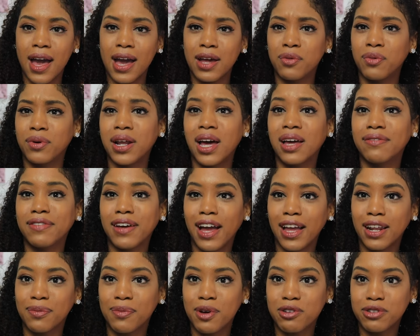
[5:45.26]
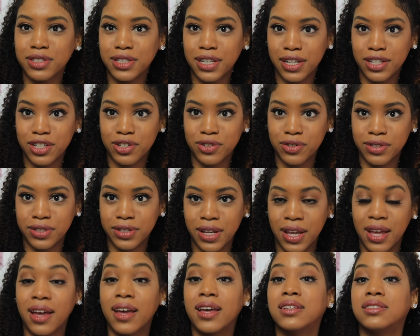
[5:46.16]
And what I find most
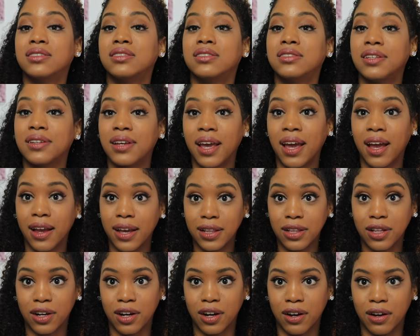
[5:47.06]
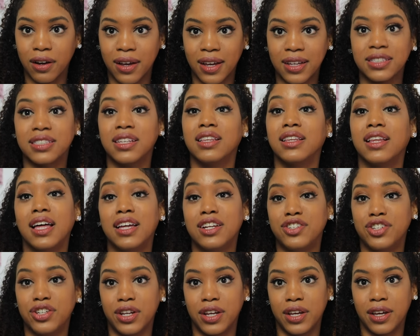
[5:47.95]
interesting is Taylor is
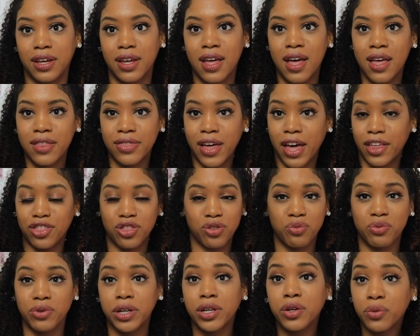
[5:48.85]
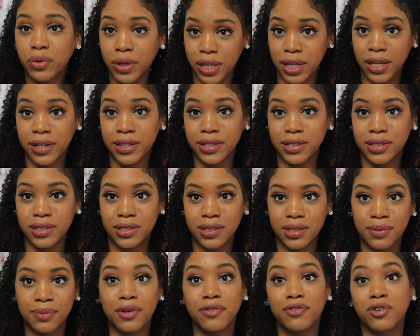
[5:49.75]
alleging that three
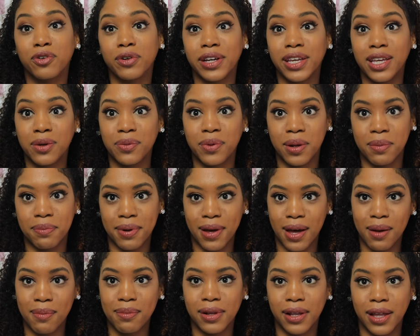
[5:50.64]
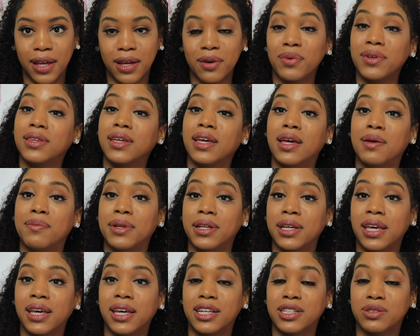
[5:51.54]
weeks before he went public with him
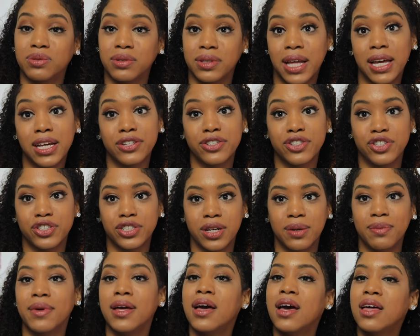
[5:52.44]
and Keke's relationship,